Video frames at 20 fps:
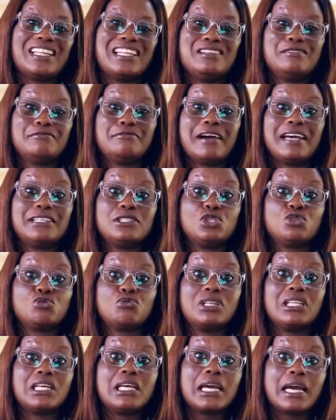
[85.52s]
identify the
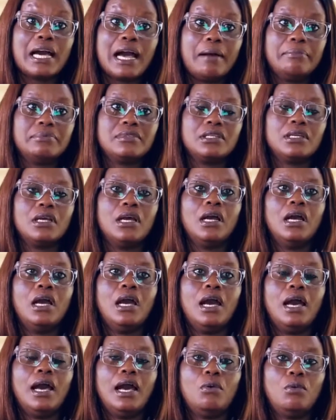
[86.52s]
training gaps.
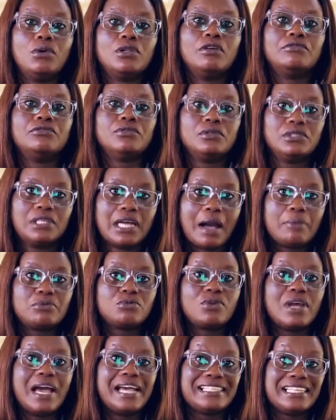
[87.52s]
And one of the
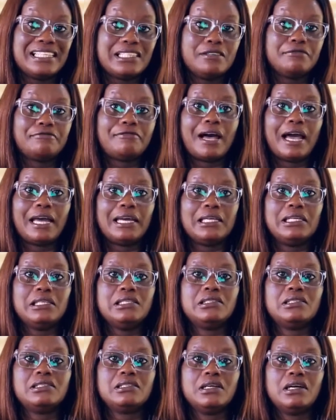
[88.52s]
gaps we identify
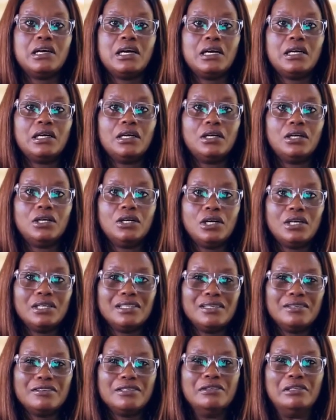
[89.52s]
is
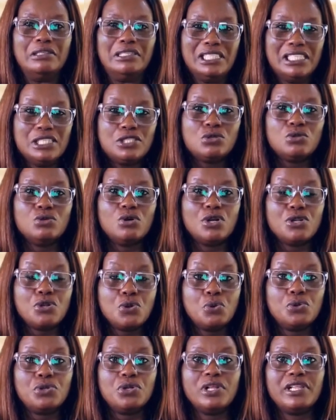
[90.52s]
a little or
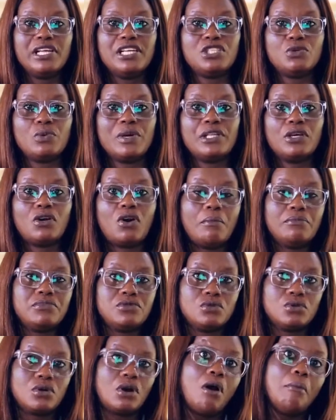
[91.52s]
no knowledge when it
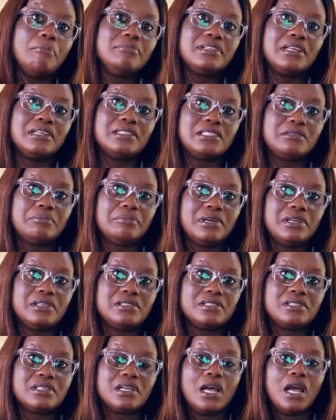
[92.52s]
comes to
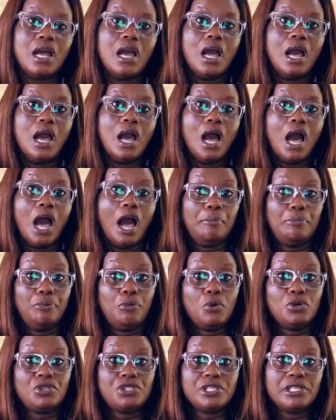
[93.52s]
competency-based
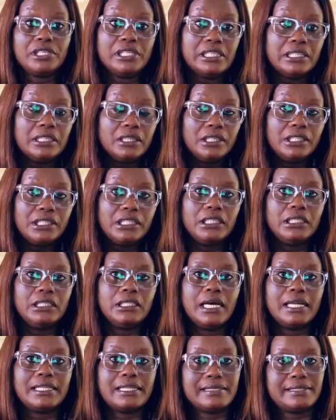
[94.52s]
approach in
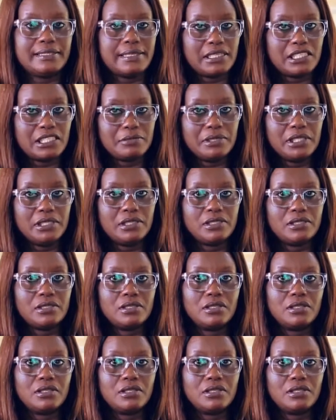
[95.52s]
learning and assessment.